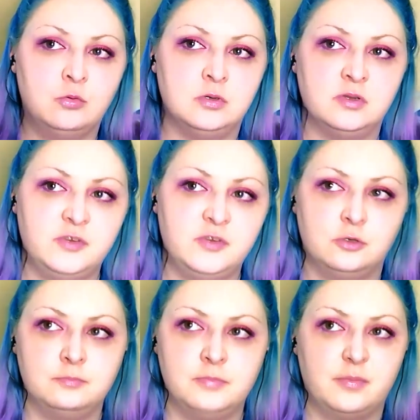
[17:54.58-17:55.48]
your
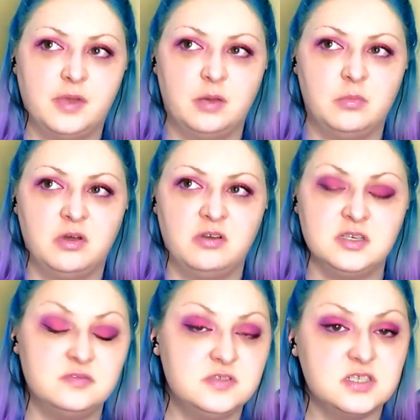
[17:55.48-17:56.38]
makeup come off that you've
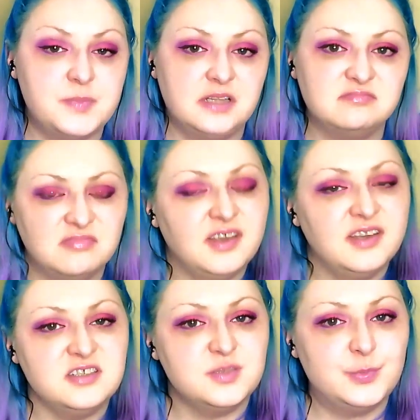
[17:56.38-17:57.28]
just spent
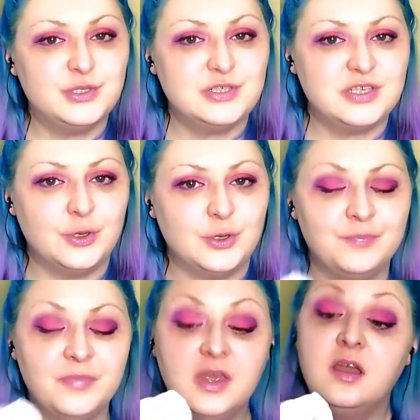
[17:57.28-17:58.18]
ages putting on,
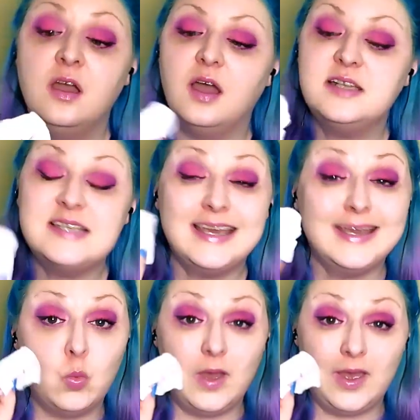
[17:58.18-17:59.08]
I take a wet
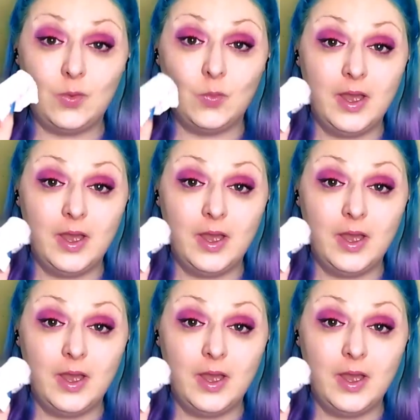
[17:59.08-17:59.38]
wipe,